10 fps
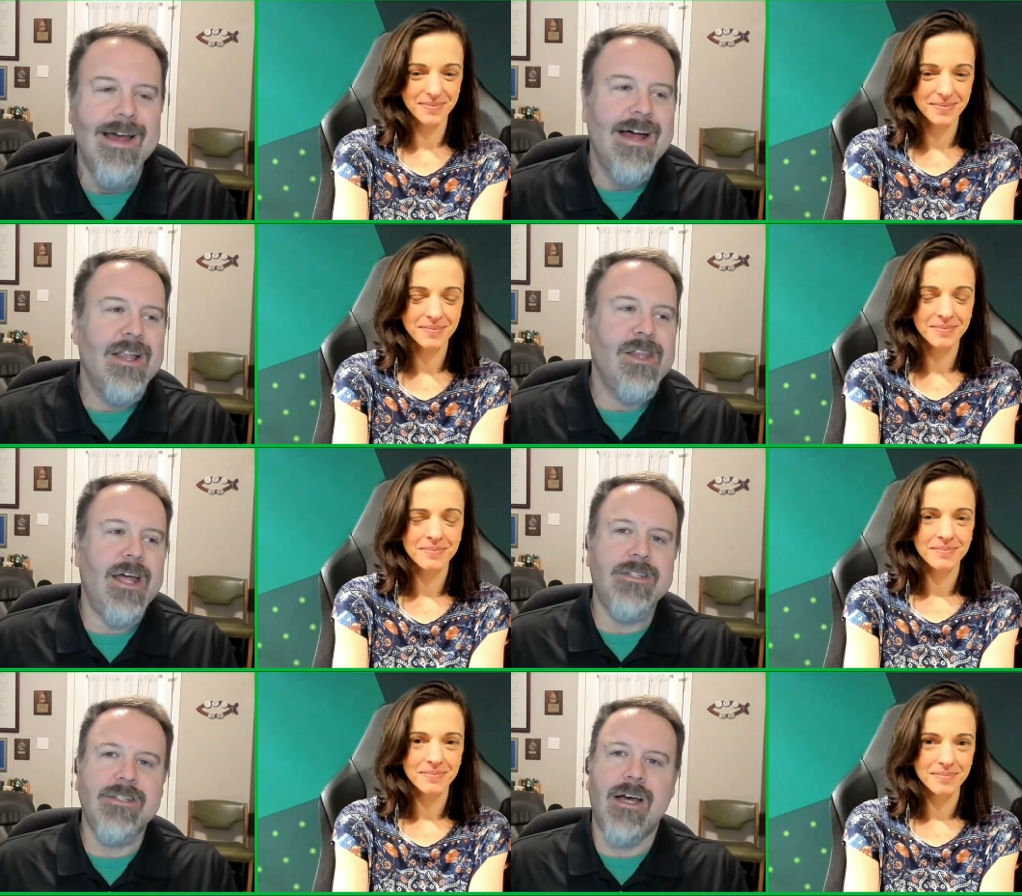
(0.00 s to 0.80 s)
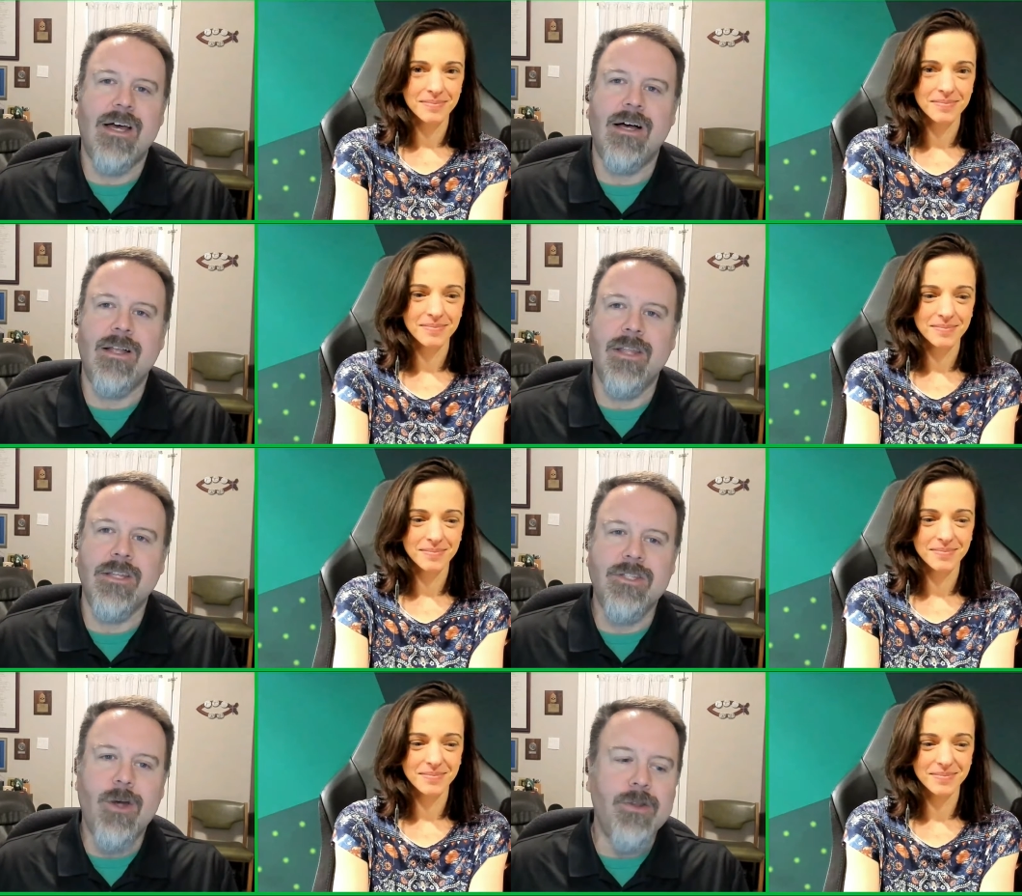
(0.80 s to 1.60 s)
Speaker 1: Let's uh, let's
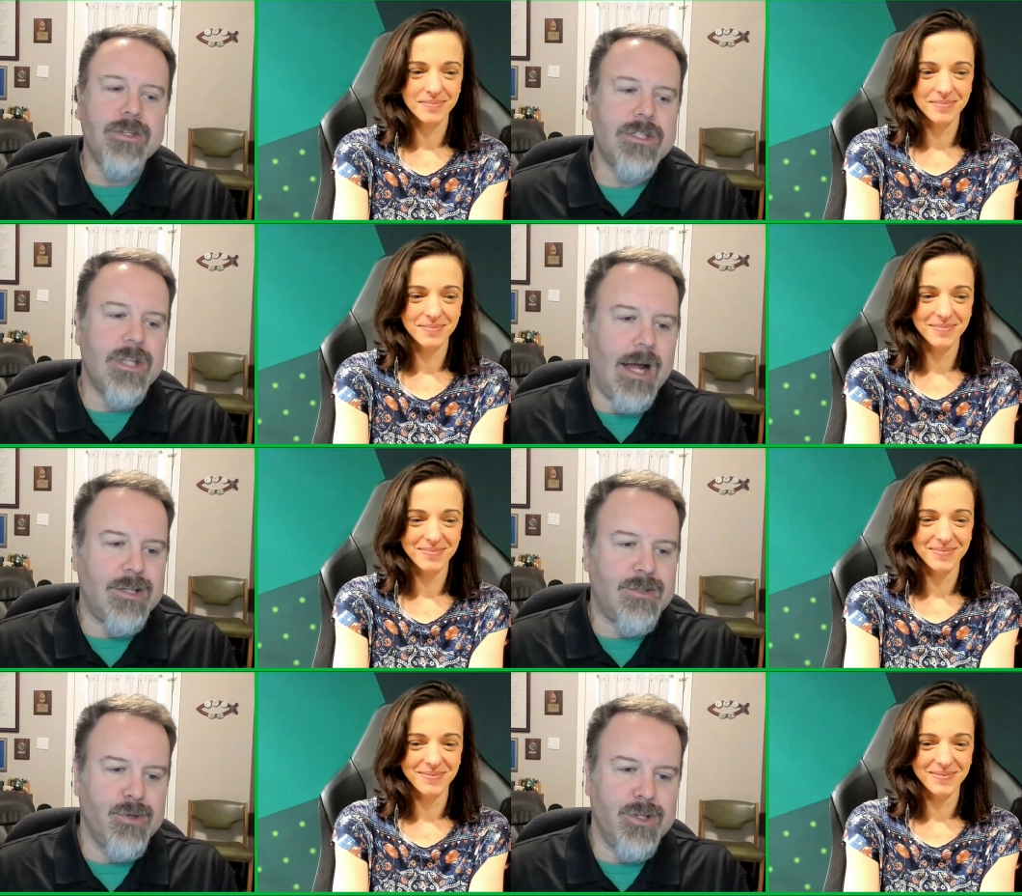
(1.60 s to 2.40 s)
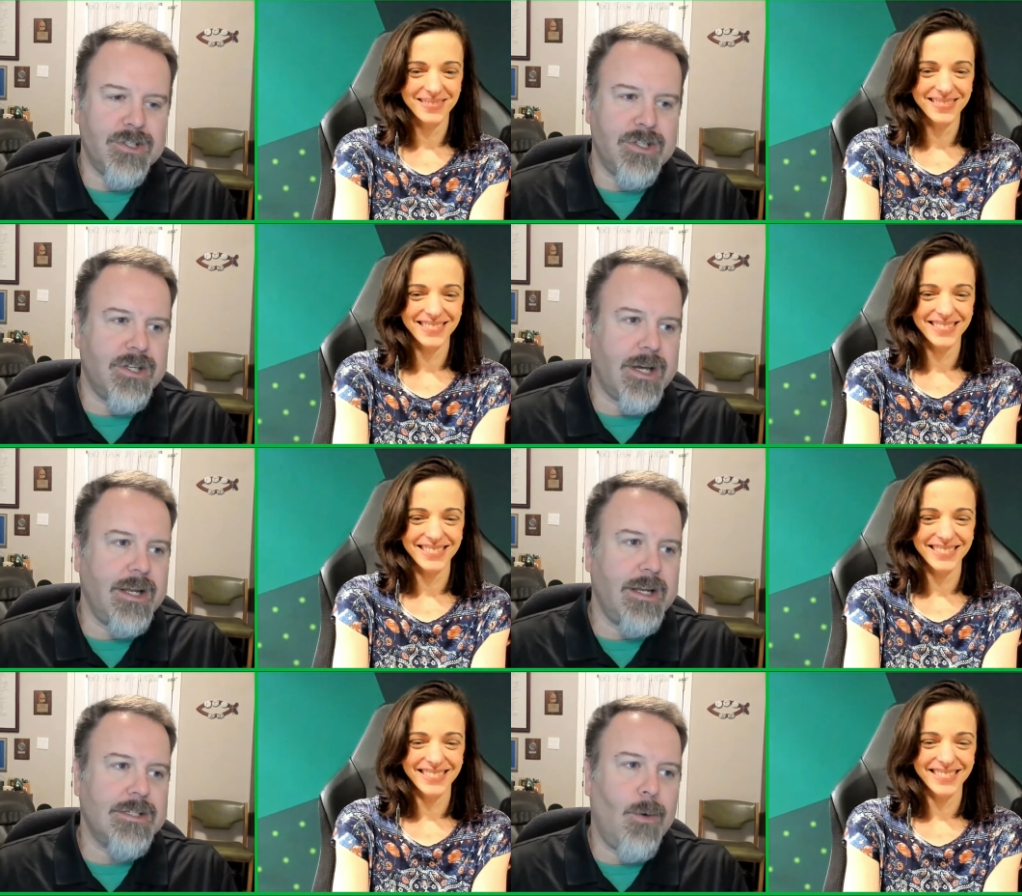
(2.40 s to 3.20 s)
go to the slides for just a second,
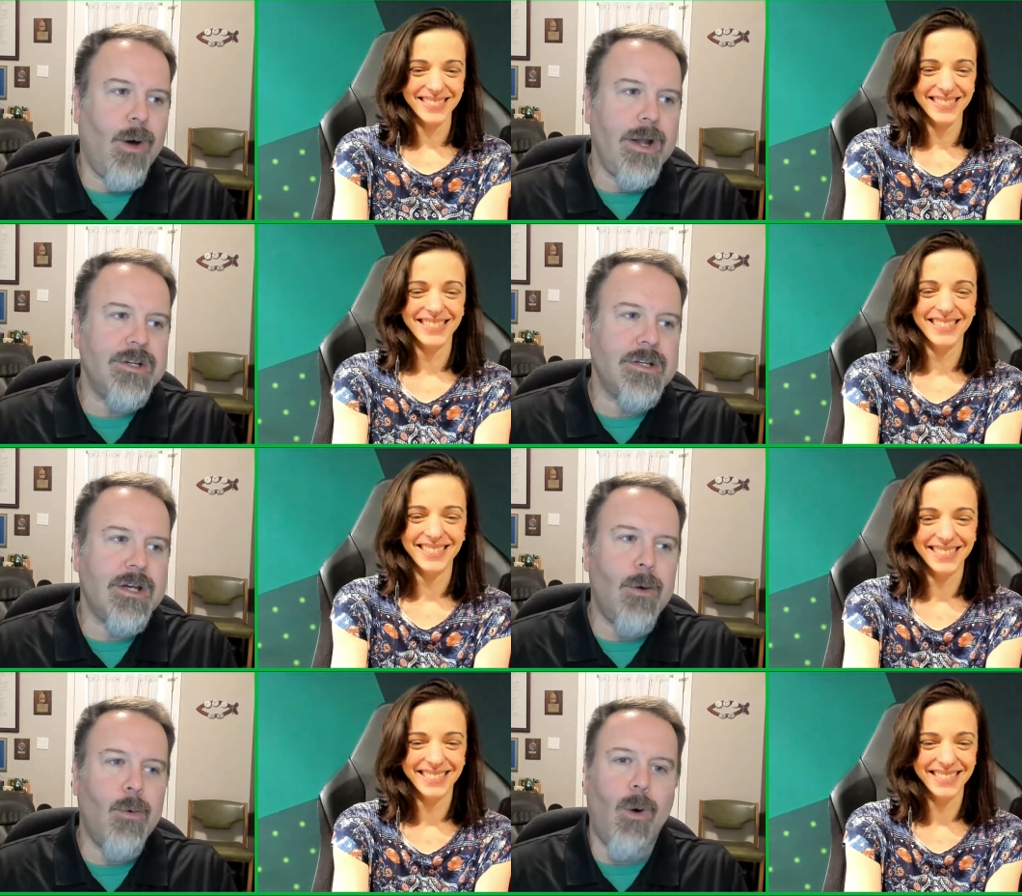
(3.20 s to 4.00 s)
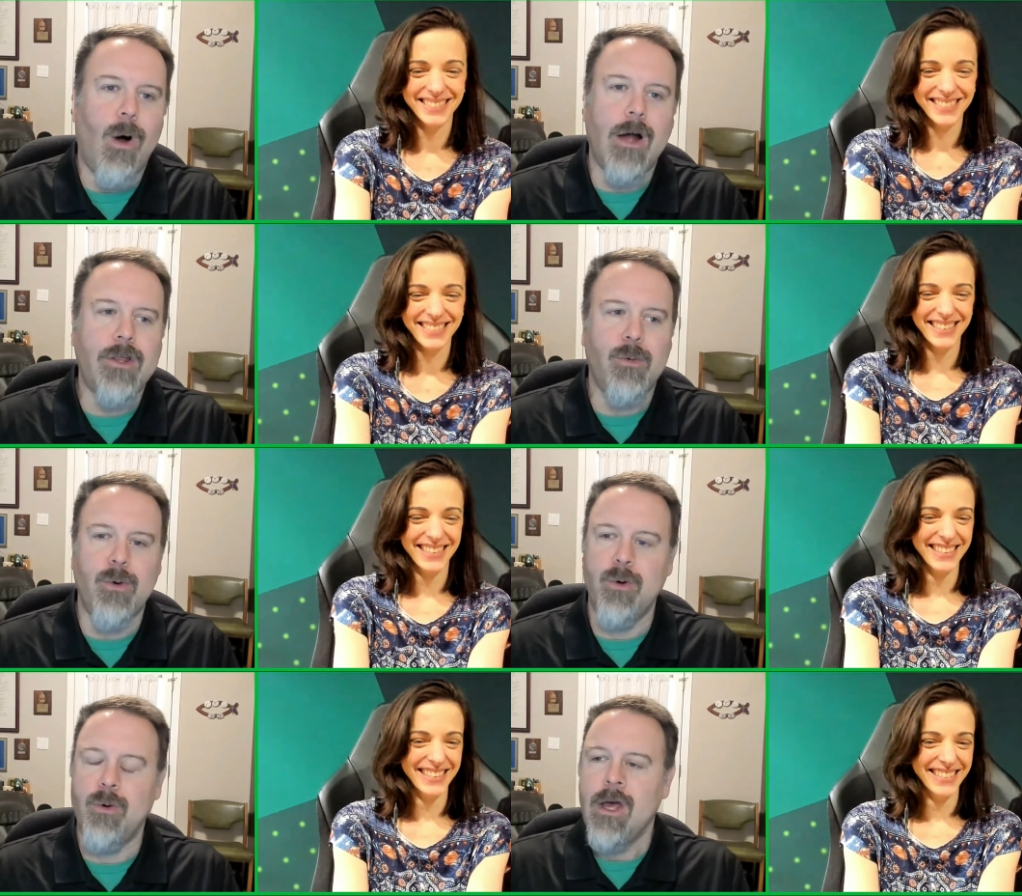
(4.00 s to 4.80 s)
because I want to kind of walk
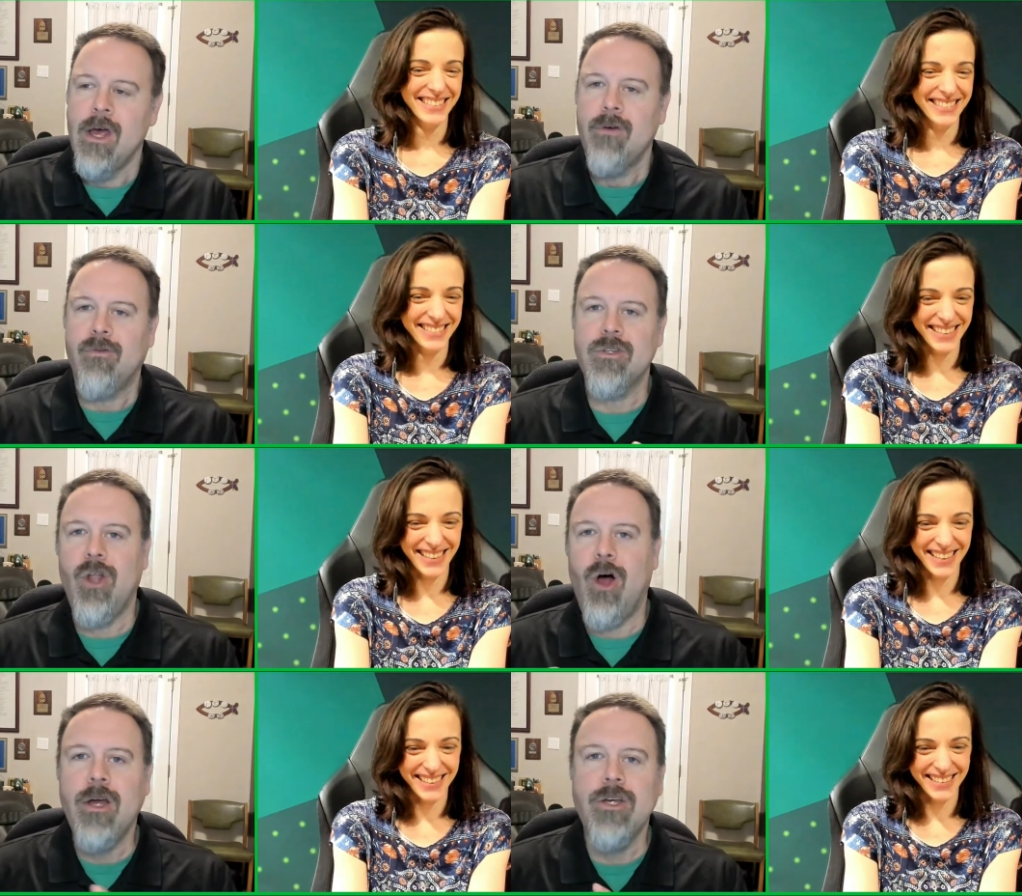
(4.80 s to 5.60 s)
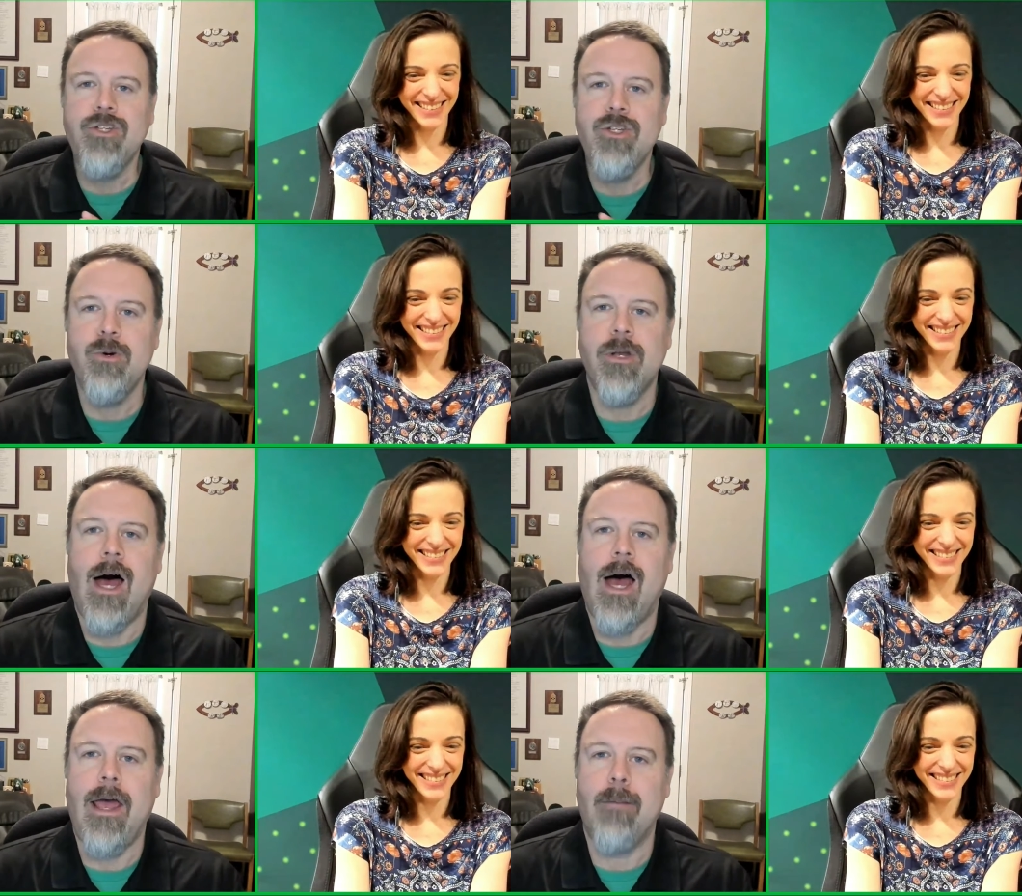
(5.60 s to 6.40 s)
through, for as long as you and
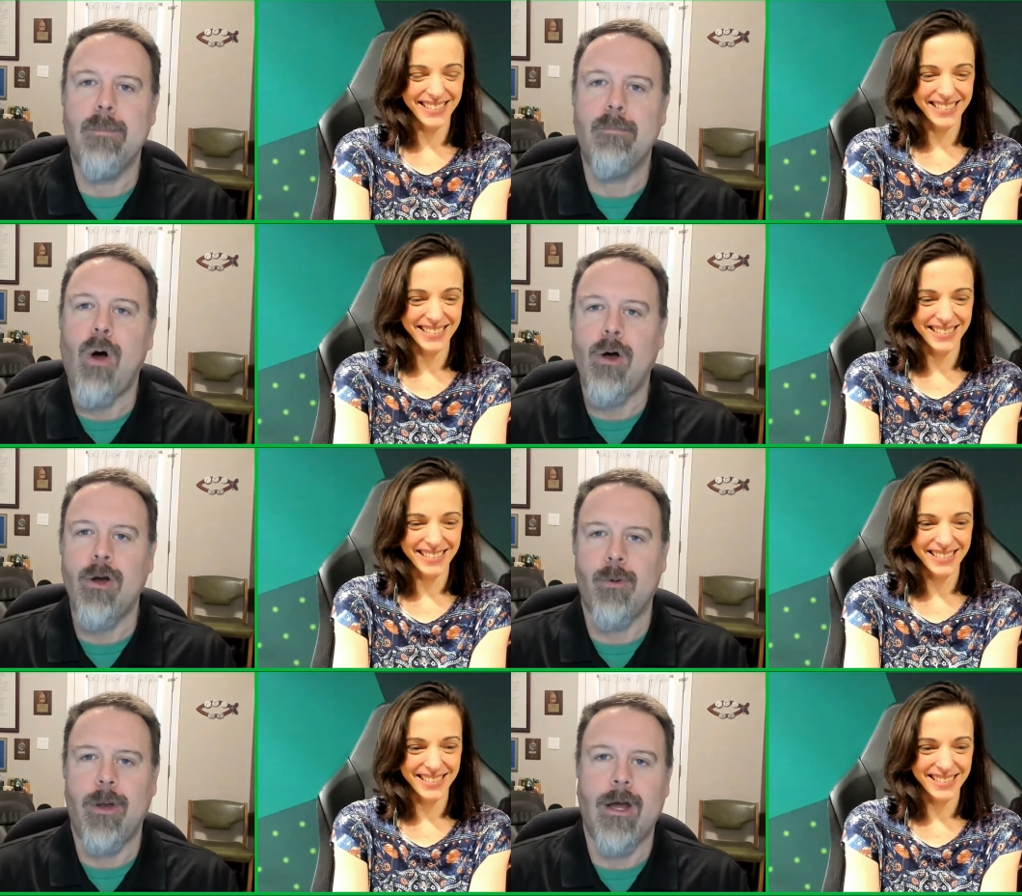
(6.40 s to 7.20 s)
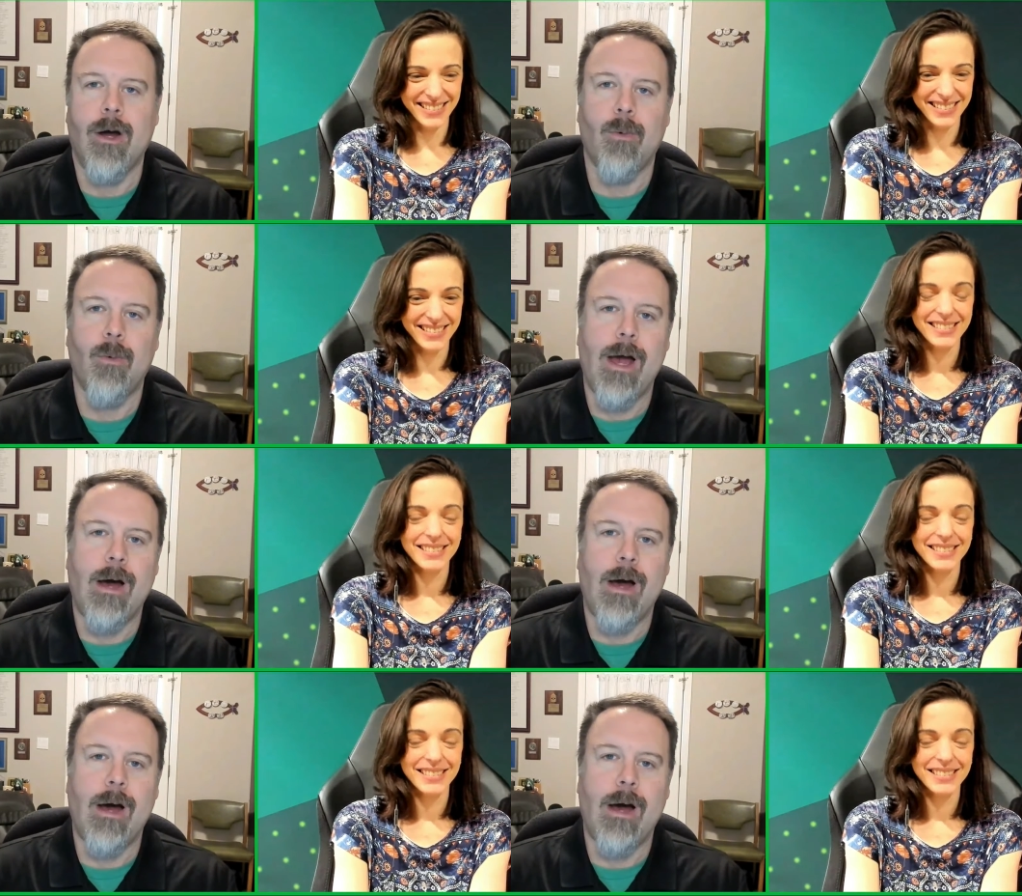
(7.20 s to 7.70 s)
I have been partnering around